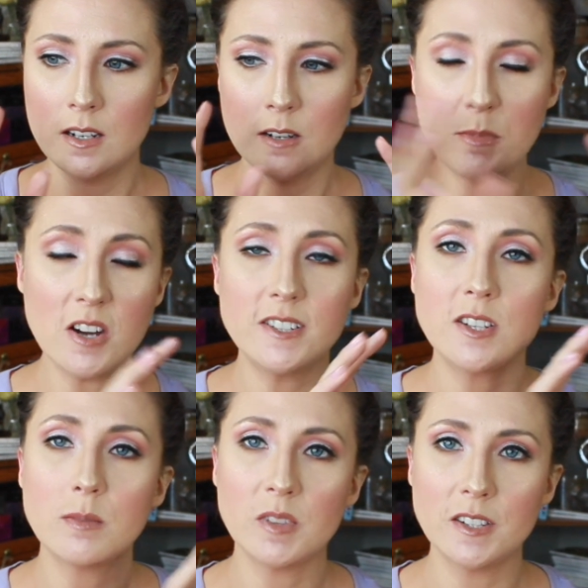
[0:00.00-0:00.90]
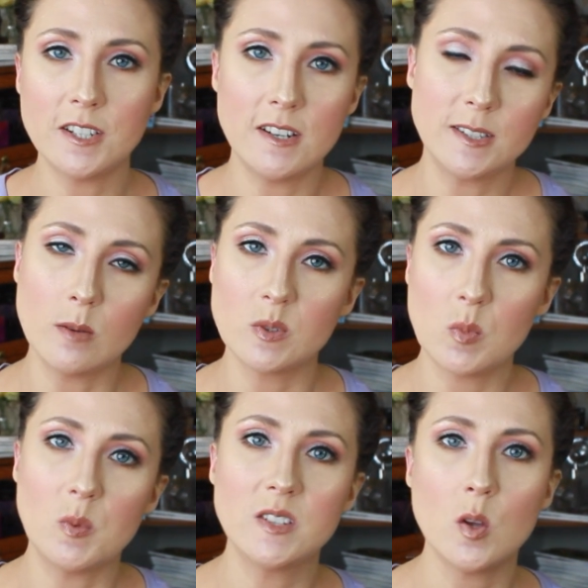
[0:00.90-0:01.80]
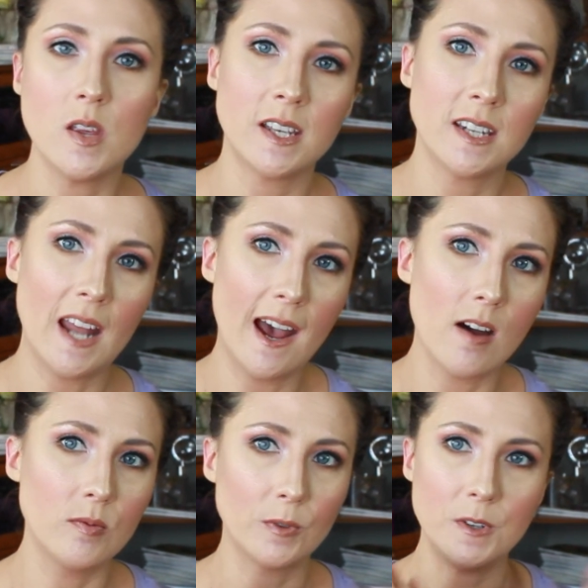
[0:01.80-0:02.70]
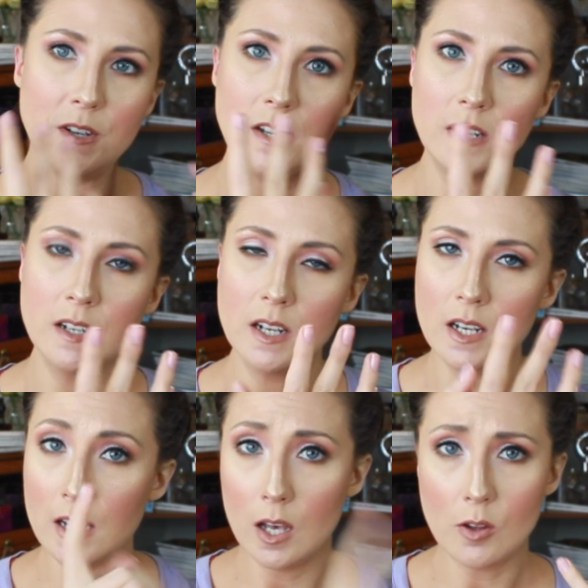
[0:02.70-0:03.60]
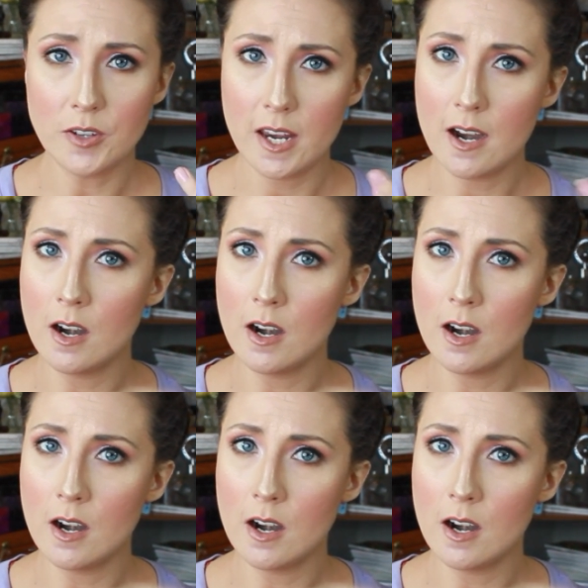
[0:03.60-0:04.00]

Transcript: married to the military service members so they can have free health care.